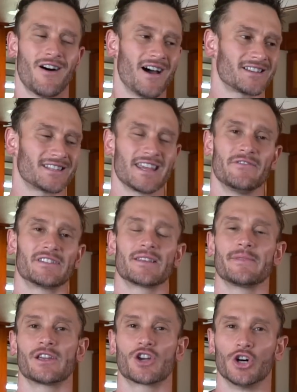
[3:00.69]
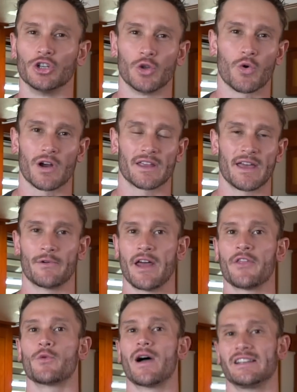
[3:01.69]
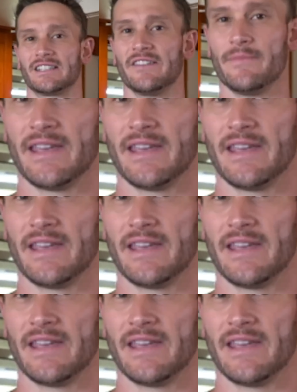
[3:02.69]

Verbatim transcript: honestly, even something caloric that would otherwise give